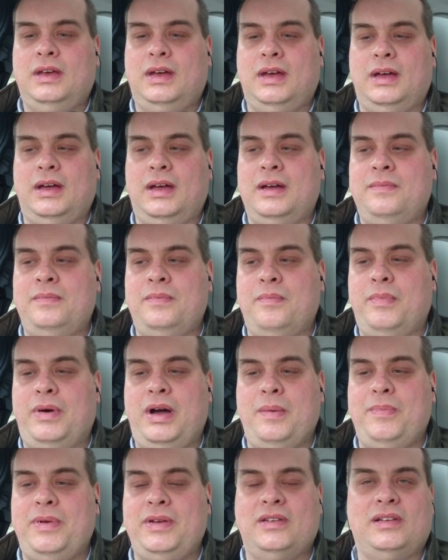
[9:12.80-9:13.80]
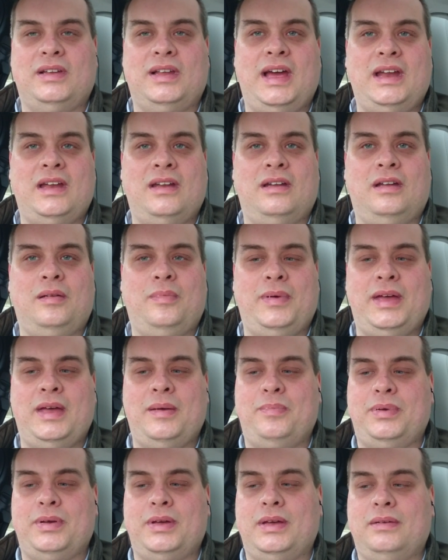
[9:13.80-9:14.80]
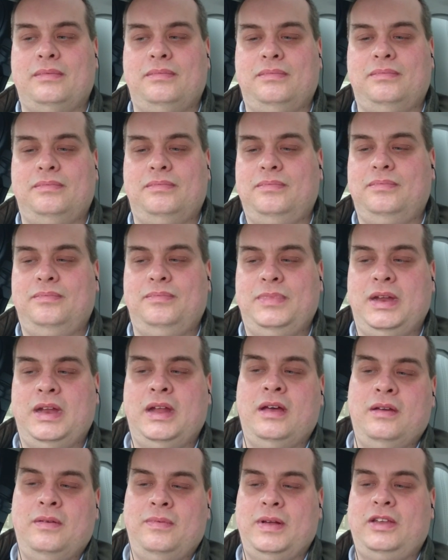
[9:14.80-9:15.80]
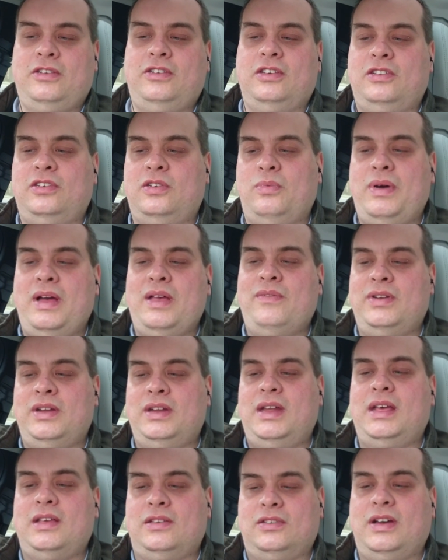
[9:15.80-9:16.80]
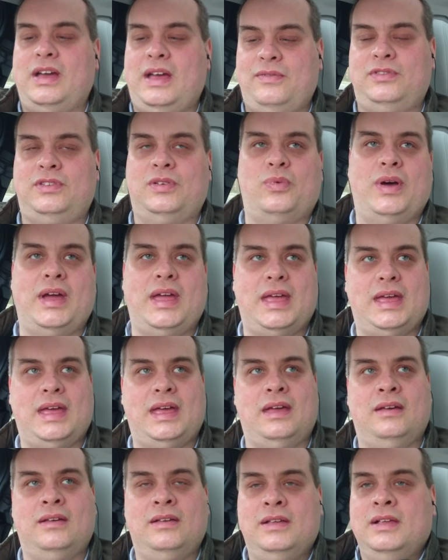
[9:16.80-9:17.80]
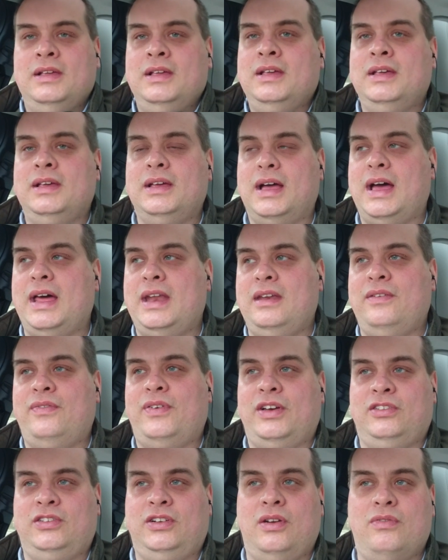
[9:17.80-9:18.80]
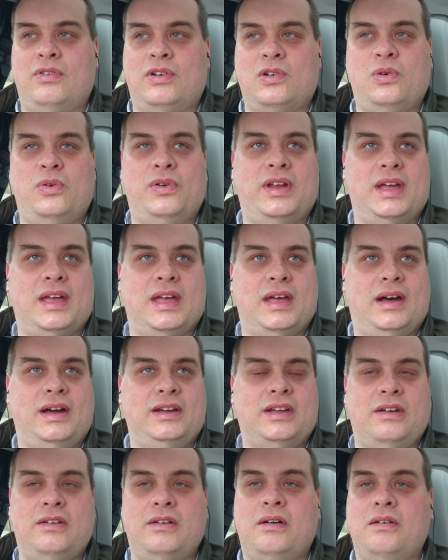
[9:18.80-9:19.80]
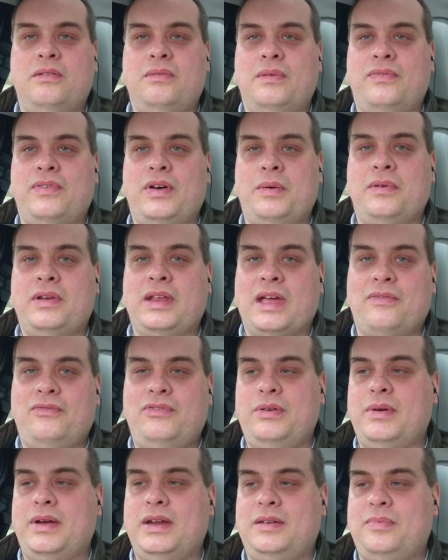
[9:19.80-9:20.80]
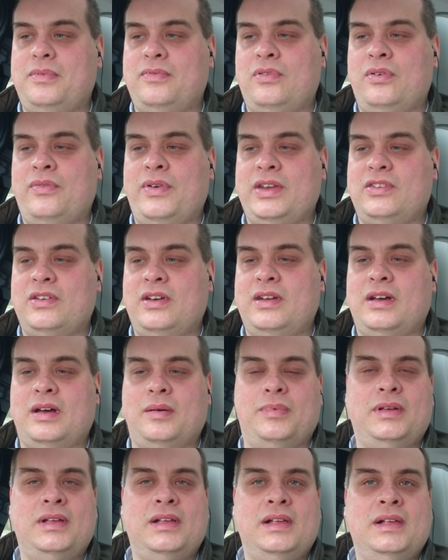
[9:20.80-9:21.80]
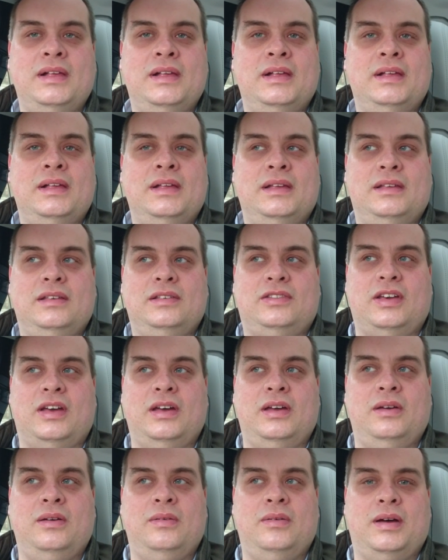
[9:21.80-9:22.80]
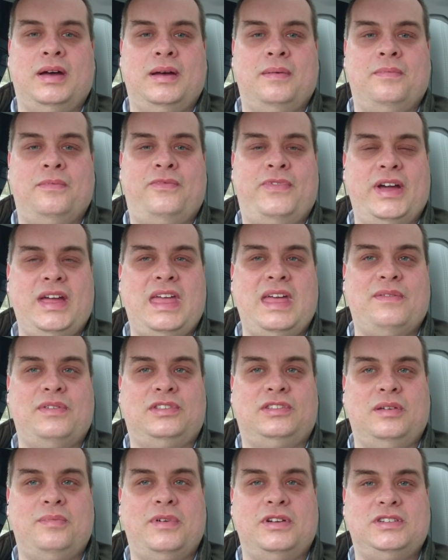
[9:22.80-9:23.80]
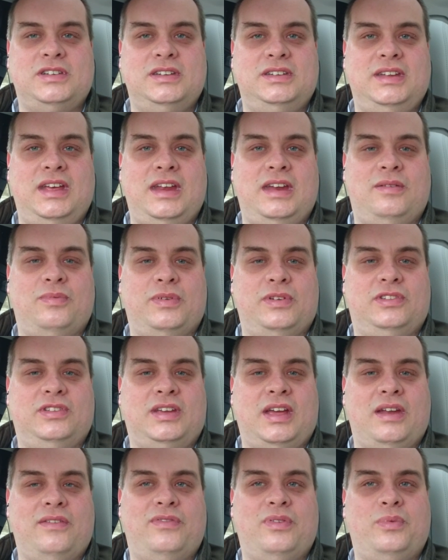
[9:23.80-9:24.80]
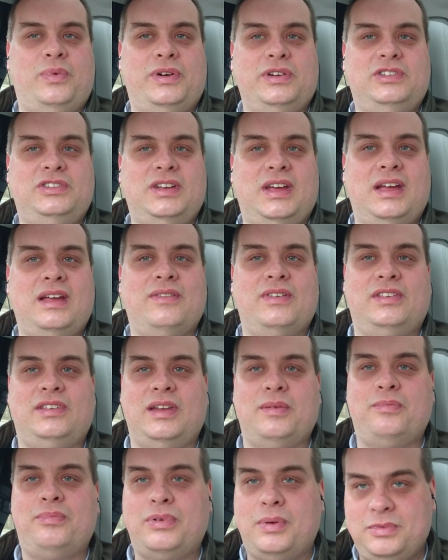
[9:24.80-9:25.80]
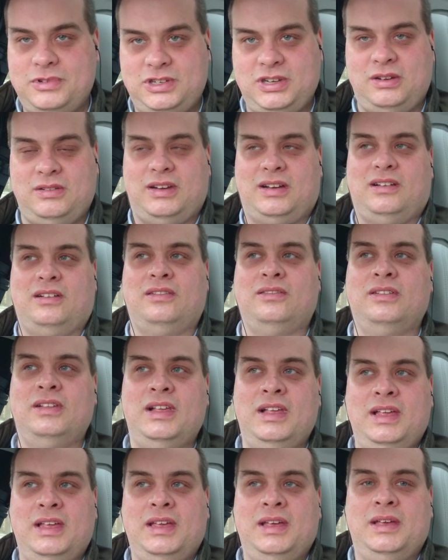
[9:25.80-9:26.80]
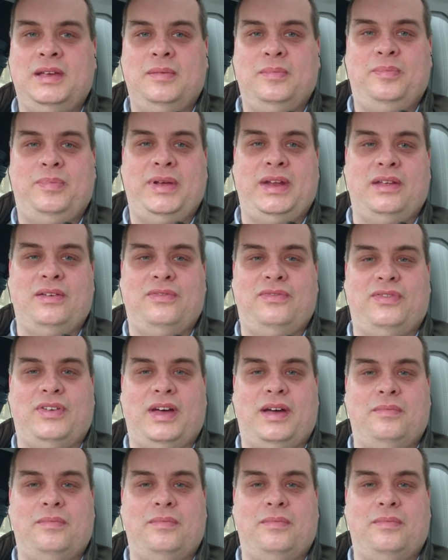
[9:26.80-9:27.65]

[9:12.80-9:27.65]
Might be delayed a little bit, but you know, that's just the way that it is. I have to wait here, and if I started recording it, I don't know if I would get through it before they turn up. So thank you ever so much indeed once again for watching this impromptu little bit of